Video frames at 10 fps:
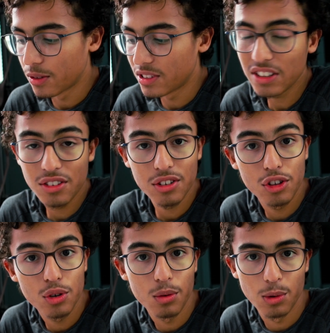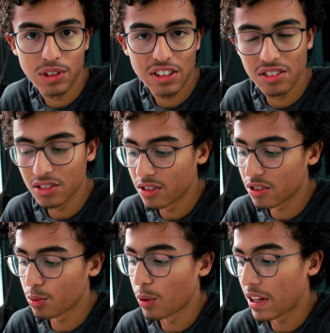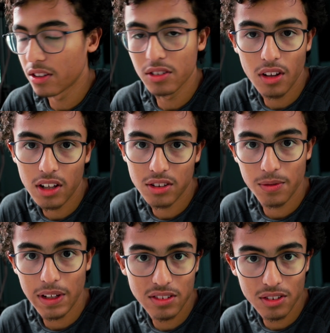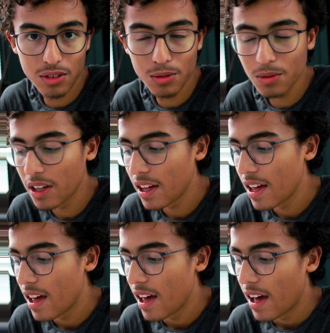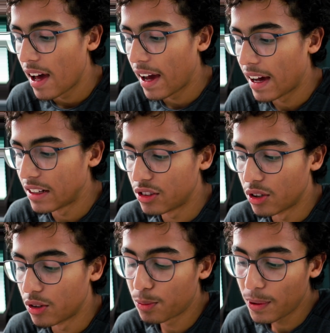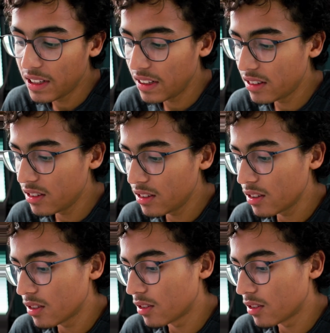it's easier to do it rotationless when the slot's facing you. And, you know, it's pretty easy.